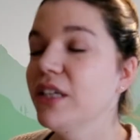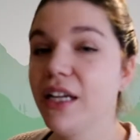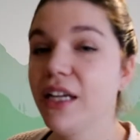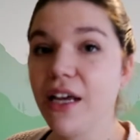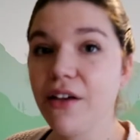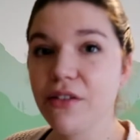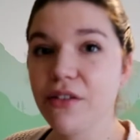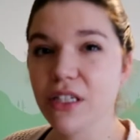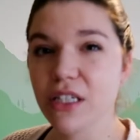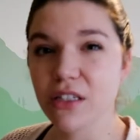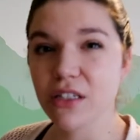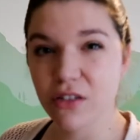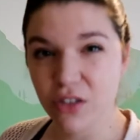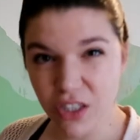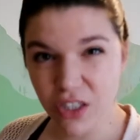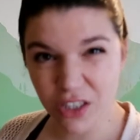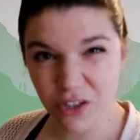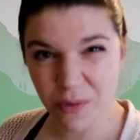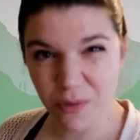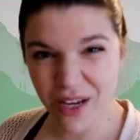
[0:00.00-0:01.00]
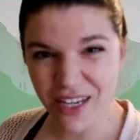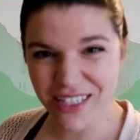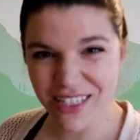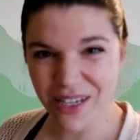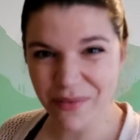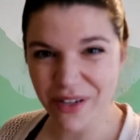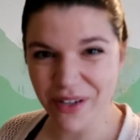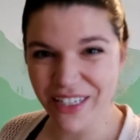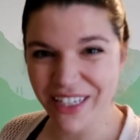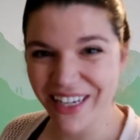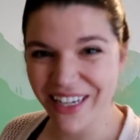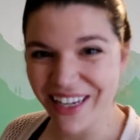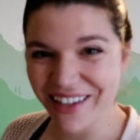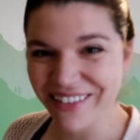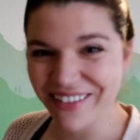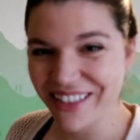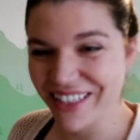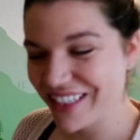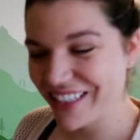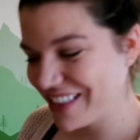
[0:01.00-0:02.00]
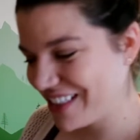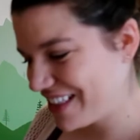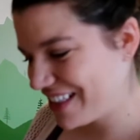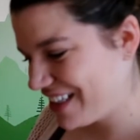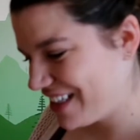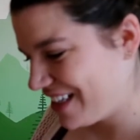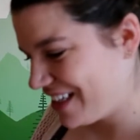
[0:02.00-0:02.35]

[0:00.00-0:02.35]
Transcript: 10 ounces. She surpassed that by 10 ounces.